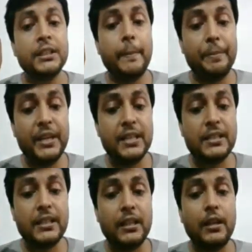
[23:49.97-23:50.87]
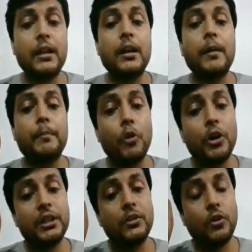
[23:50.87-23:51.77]
the basal
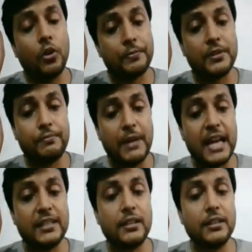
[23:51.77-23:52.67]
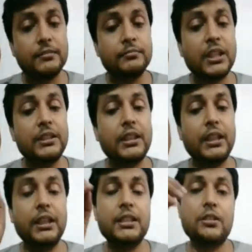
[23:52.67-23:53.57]
body of the flagellum
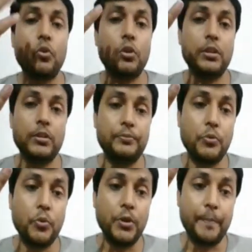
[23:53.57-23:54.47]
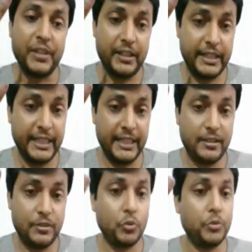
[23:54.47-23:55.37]
contains all the four
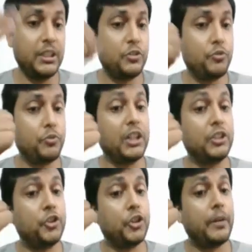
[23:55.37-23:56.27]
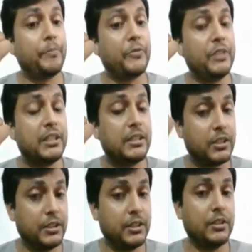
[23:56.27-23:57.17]
rings. So the structure we
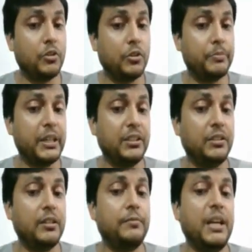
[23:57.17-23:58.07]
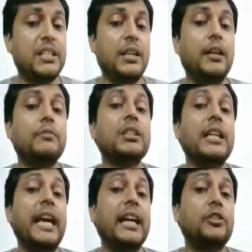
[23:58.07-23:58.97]
studied of bacterial flagella was
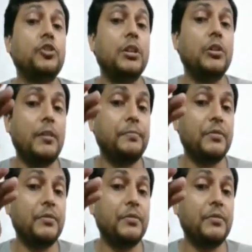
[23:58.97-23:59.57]
actually of